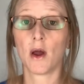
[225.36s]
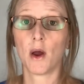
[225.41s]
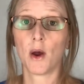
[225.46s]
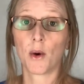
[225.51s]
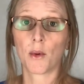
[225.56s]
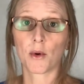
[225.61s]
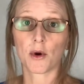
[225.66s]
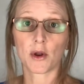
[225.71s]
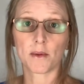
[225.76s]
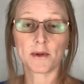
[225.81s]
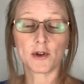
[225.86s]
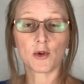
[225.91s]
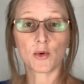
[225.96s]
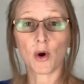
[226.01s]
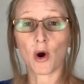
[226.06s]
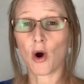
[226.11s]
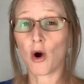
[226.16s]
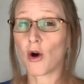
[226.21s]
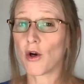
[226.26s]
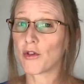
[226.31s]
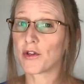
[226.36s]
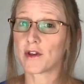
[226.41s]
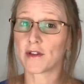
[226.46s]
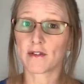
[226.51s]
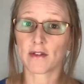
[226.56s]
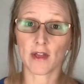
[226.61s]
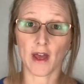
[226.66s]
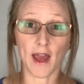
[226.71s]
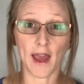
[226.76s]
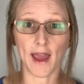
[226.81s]
We're going to be doing all these
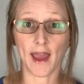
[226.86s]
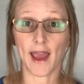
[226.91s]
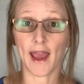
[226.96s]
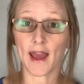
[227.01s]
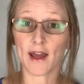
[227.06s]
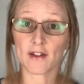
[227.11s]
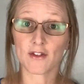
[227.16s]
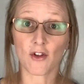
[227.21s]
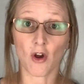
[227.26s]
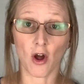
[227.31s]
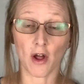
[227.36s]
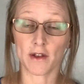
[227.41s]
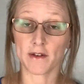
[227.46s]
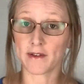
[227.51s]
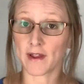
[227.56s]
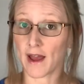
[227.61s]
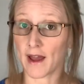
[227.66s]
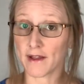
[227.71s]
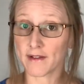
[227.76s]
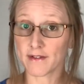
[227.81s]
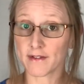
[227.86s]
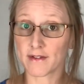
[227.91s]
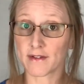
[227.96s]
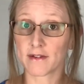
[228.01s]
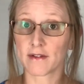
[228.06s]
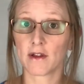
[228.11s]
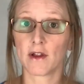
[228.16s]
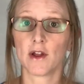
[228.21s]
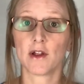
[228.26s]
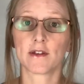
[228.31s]
hands-on
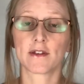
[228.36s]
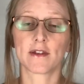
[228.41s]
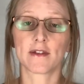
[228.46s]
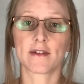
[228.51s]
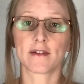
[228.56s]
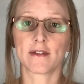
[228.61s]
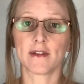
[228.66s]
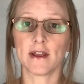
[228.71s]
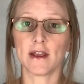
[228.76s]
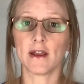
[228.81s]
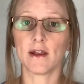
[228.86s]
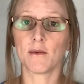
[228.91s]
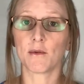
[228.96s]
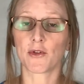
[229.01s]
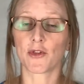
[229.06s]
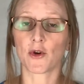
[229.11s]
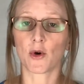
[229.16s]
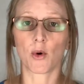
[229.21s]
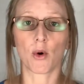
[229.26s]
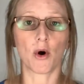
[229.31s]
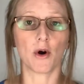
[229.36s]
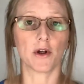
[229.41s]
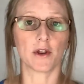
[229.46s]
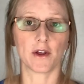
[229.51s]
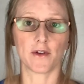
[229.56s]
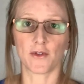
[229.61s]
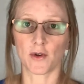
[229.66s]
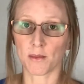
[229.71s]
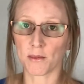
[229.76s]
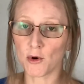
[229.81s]
tests to see what the
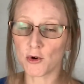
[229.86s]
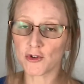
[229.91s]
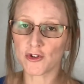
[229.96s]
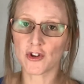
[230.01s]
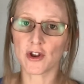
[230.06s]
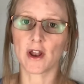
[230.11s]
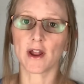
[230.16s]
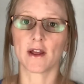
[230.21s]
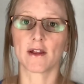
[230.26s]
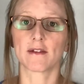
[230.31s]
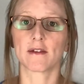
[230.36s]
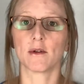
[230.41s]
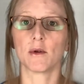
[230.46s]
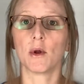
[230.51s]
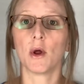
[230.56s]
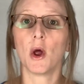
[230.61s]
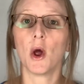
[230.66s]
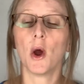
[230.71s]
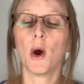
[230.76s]
quality of your motion is and